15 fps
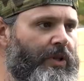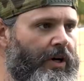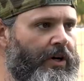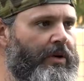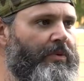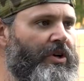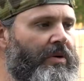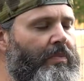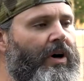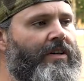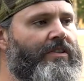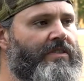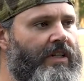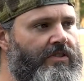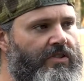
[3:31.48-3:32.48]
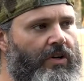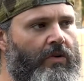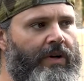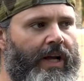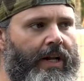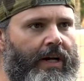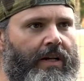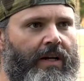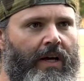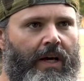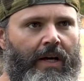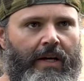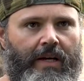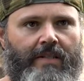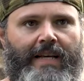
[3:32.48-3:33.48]
our community partners that's donated
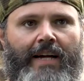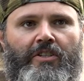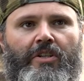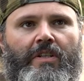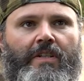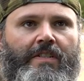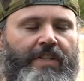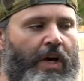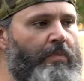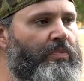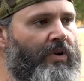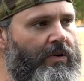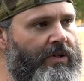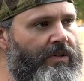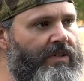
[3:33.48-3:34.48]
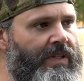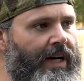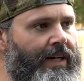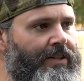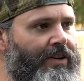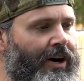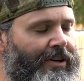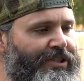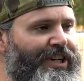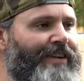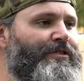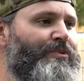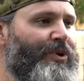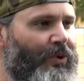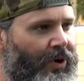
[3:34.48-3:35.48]
is actually the same produce that our
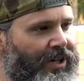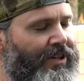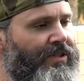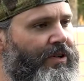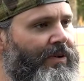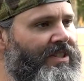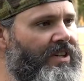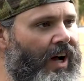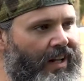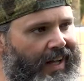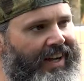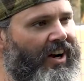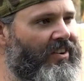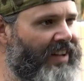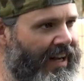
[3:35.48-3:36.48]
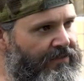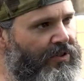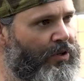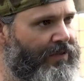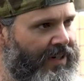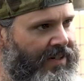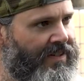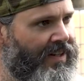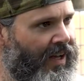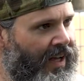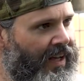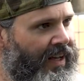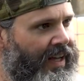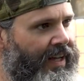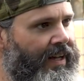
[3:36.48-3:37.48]
chefs would order. So it's not like our leftovers.
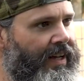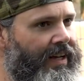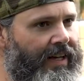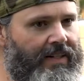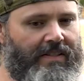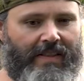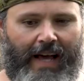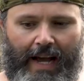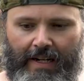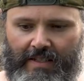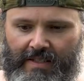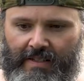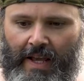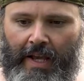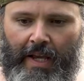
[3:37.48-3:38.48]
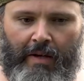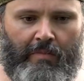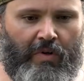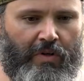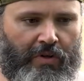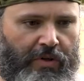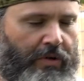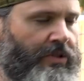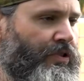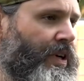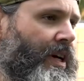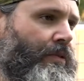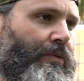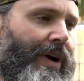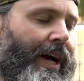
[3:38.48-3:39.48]
It's that same
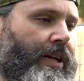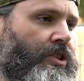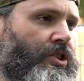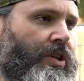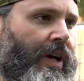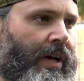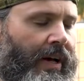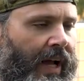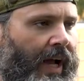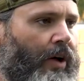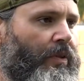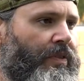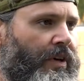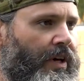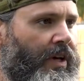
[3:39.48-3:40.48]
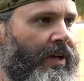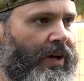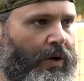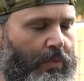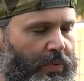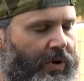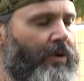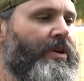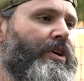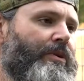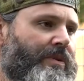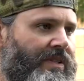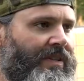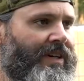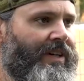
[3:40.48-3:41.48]
nutrient-rich, healthy
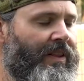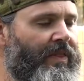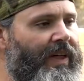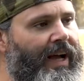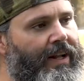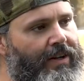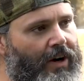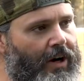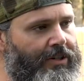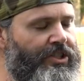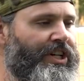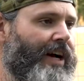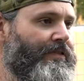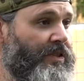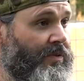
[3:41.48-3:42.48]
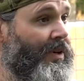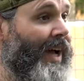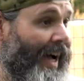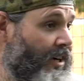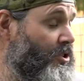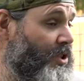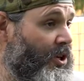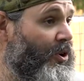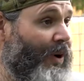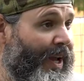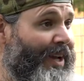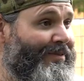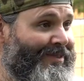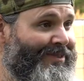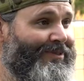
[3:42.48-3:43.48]
produce that our chefs actually
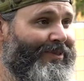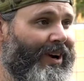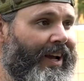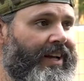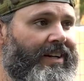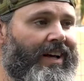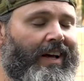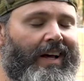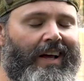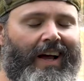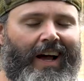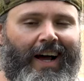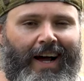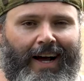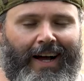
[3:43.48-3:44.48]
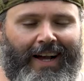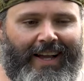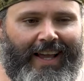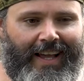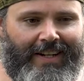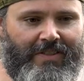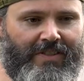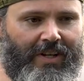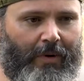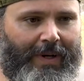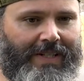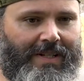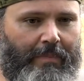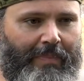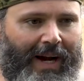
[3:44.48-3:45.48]
crave, right? And so
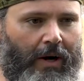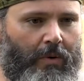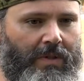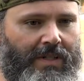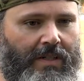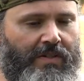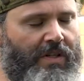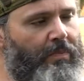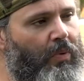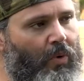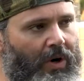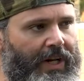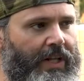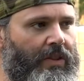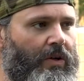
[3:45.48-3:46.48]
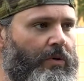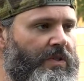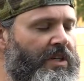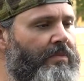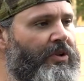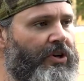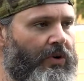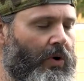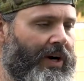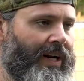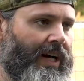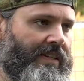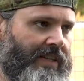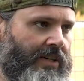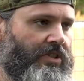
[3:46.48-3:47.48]
it's about supporting those community
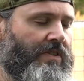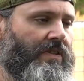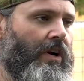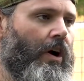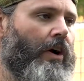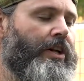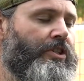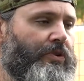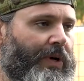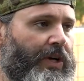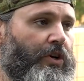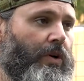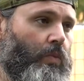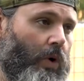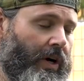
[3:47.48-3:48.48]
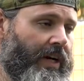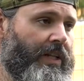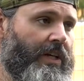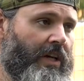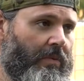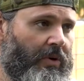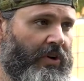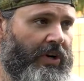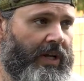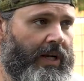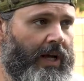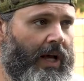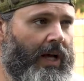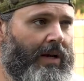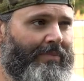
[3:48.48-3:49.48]
organizations that are already doing good work in the
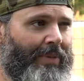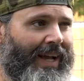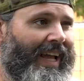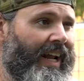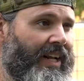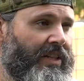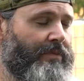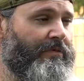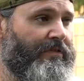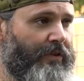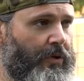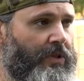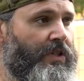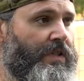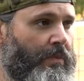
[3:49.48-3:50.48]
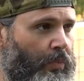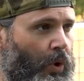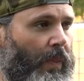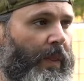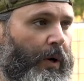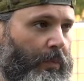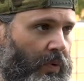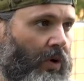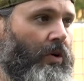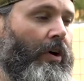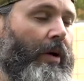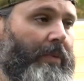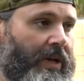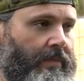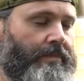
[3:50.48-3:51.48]
community by getting them food to support their
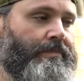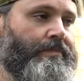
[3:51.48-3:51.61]
programming.